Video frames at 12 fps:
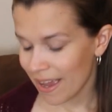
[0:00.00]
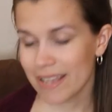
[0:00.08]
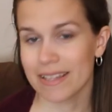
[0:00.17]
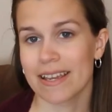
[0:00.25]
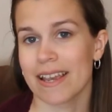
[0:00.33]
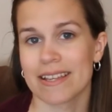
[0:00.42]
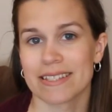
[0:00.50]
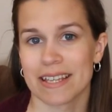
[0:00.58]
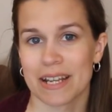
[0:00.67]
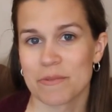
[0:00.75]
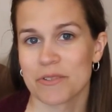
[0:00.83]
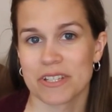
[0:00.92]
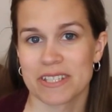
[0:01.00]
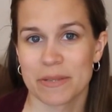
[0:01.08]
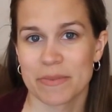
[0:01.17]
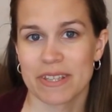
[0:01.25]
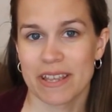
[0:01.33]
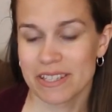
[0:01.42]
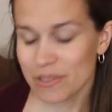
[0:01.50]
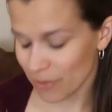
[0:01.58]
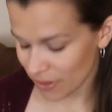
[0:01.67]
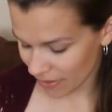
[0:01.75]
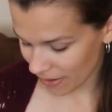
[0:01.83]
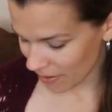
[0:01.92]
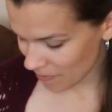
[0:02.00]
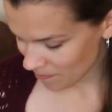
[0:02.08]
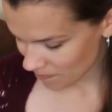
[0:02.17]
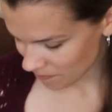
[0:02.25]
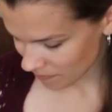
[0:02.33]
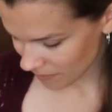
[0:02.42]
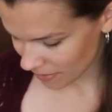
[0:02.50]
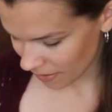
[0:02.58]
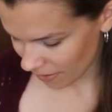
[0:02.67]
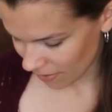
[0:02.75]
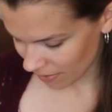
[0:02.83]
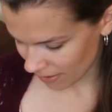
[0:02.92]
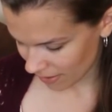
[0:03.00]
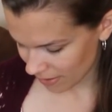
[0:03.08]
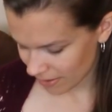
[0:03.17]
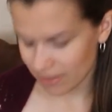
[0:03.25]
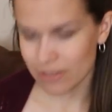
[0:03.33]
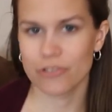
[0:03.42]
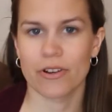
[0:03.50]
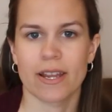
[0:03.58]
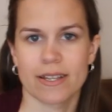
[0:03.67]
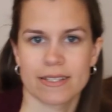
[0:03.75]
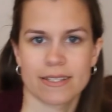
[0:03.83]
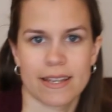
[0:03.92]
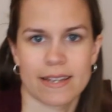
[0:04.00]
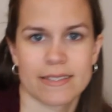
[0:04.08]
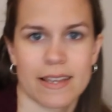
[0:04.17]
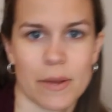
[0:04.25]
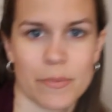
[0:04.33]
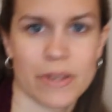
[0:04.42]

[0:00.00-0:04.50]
And like I said, I'm just obsessed with it. I'll uh, try and stand up